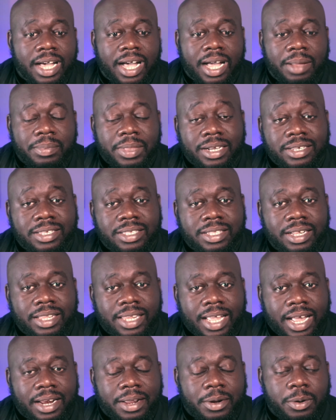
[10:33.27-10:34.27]
Um, there's still
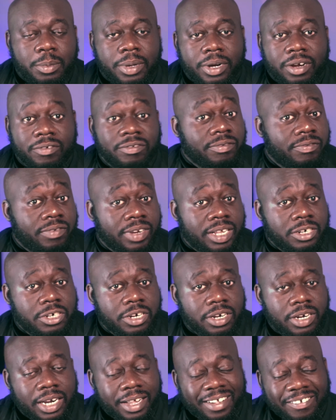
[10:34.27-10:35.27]
that little bit of a
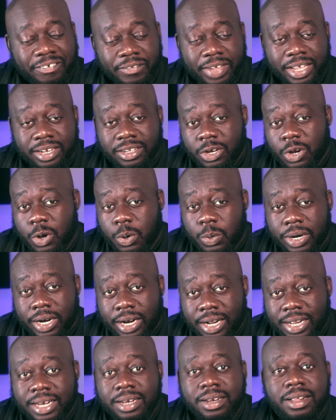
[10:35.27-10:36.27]
flanger effect
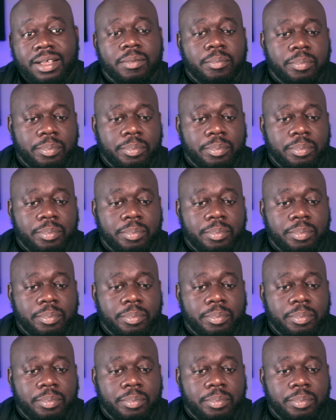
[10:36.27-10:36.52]
going on,